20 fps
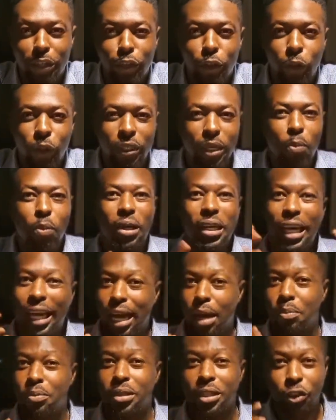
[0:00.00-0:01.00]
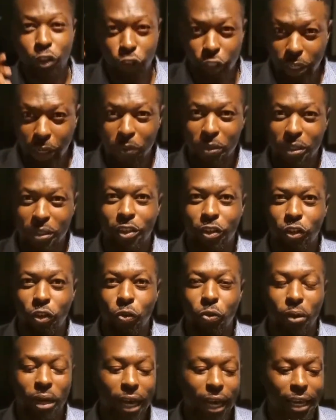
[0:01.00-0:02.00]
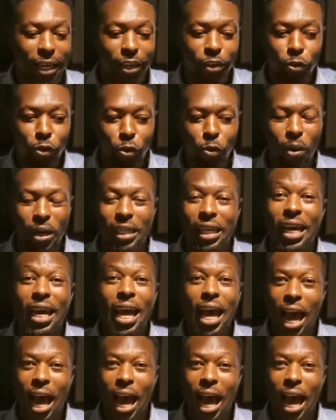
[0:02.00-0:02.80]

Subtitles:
So someone comes and shouts at you, hey, you know what,